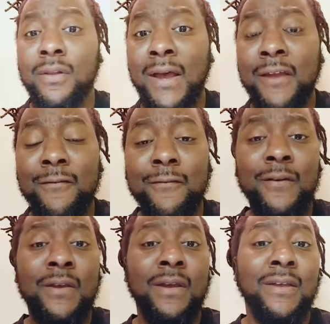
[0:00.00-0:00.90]
life,
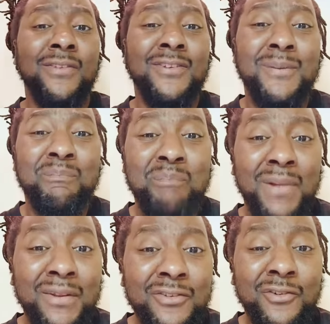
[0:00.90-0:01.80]
into your
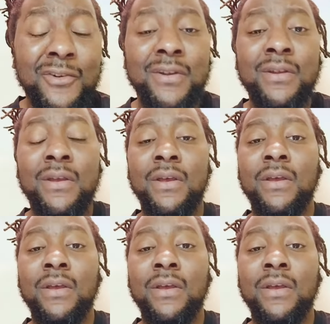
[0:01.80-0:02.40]
ministry,